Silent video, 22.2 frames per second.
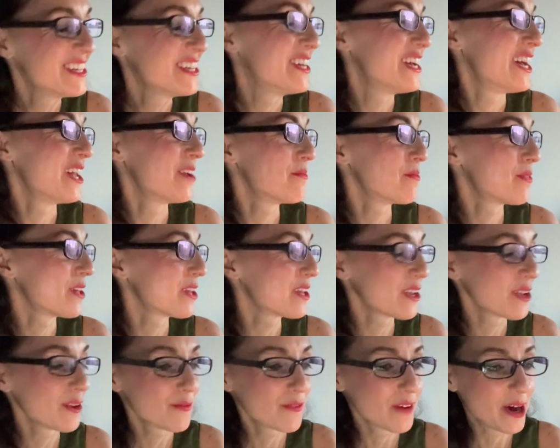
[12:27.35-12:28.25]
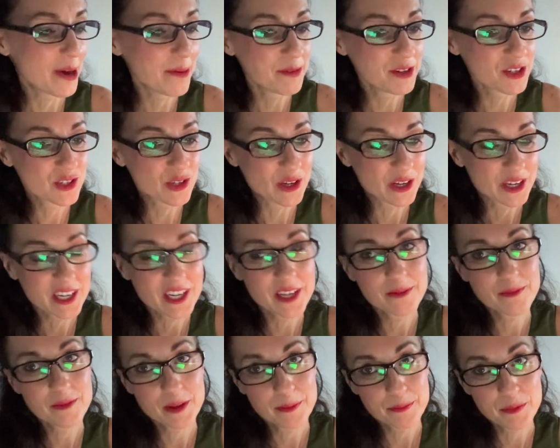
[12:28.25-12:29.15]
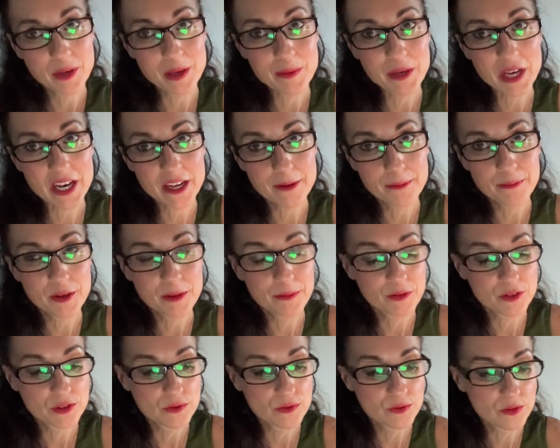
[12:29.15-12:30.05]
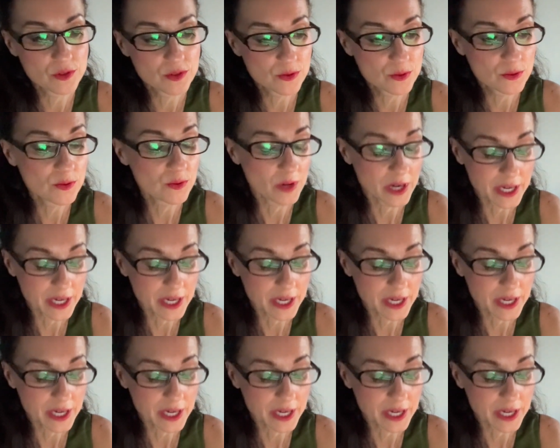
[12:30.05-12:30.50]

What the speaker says: And I'm thinking if I'm enjoying them, then maybe other people do too.